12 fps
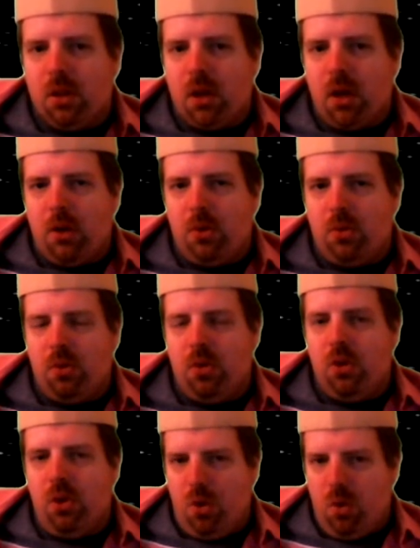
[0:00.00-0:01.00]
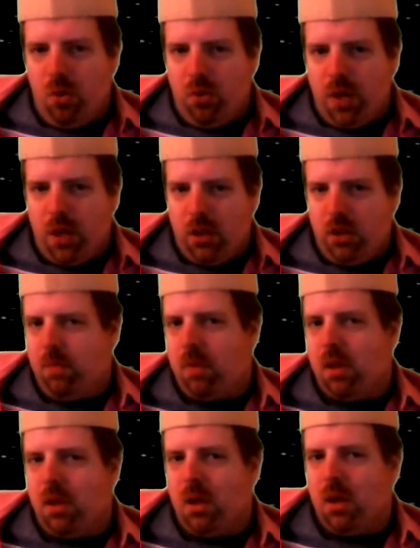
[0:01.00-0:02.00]
I don't know if that's
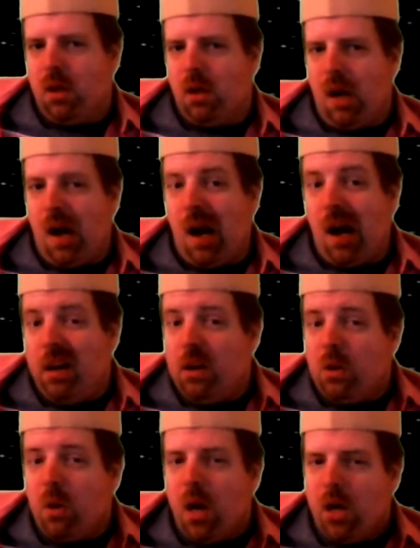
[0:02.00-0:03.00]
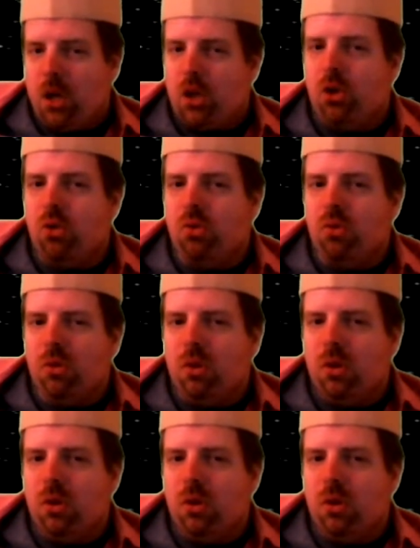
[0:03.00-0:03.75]
something that I know how to do,